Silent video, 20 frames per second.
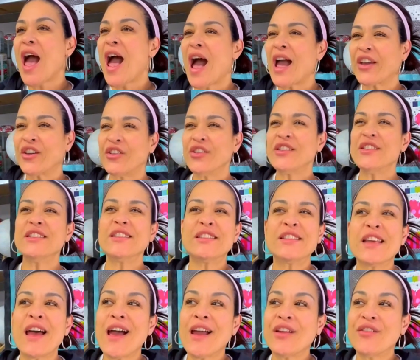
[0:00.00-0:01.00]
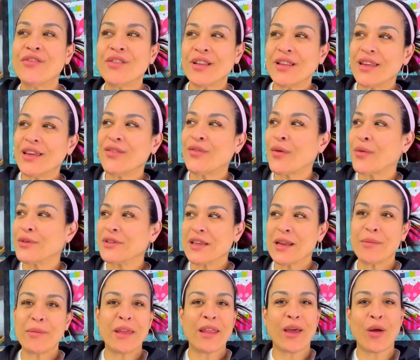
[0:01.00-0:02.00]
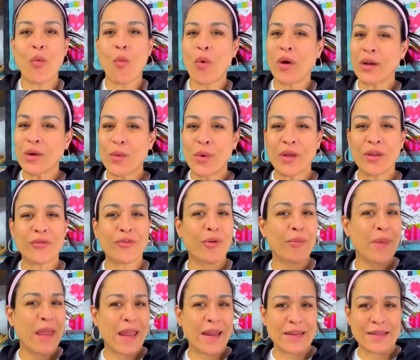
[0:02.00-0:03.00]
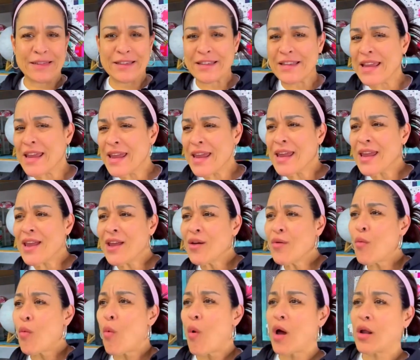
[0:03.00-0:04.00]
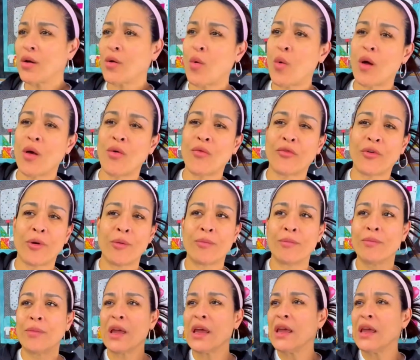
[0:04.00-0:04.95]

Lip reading: I couldn't decide really if it was going to be like one quilt from A to Z, one quilt from